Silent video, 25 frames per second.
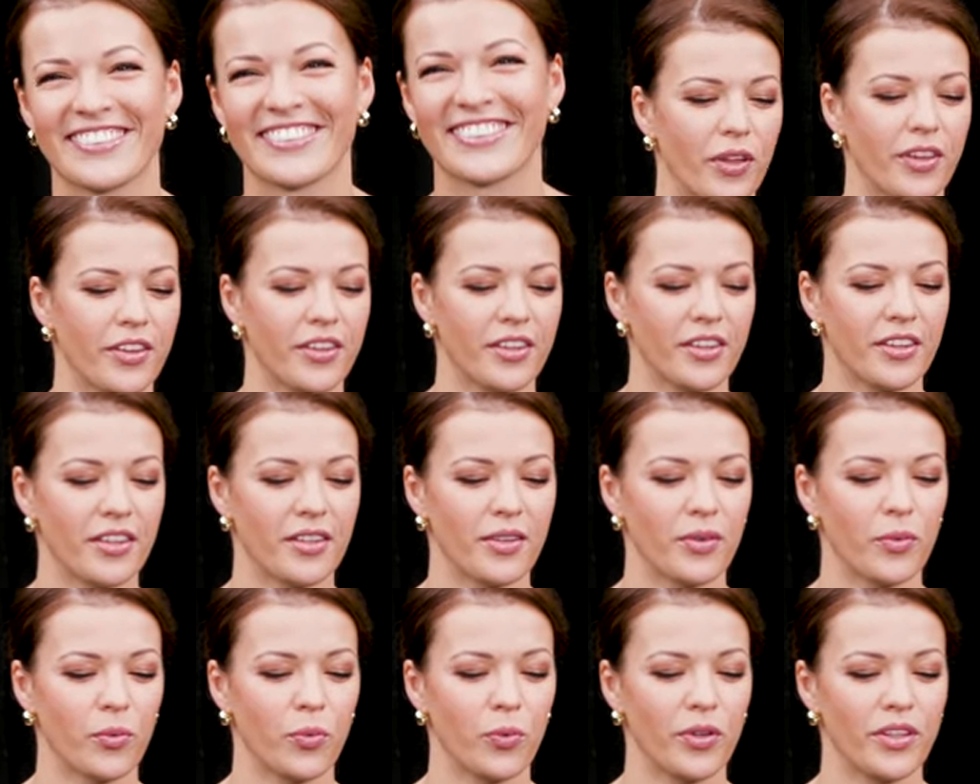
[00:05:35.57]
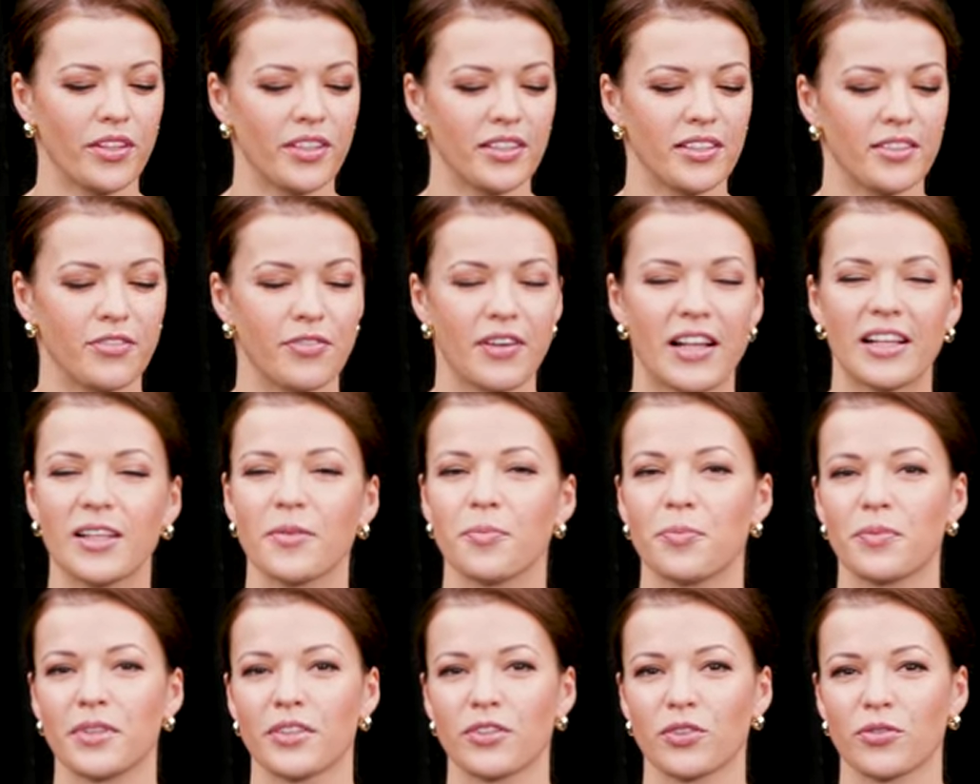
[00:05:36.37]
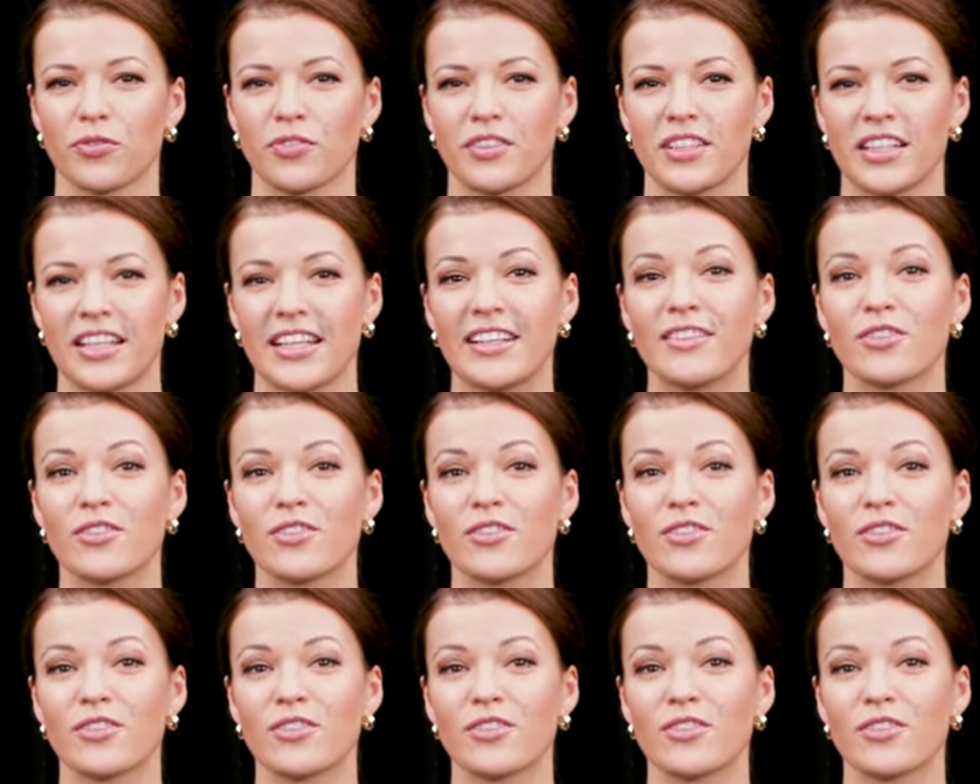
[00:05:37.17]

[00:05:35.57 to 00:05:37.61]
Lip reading: With the development of the